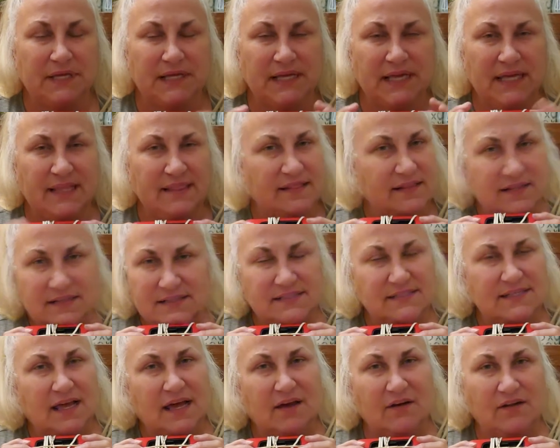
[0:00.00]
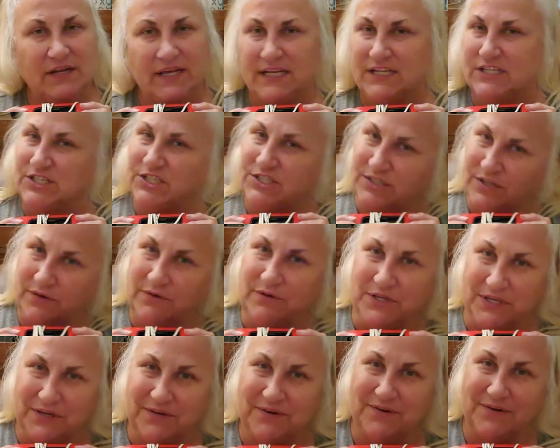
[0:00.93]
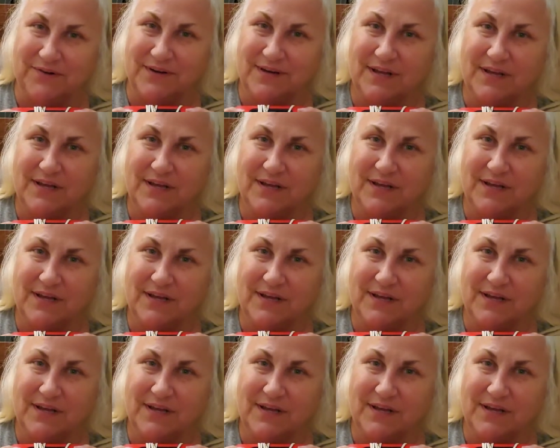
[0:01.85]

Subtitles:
get this out and show you.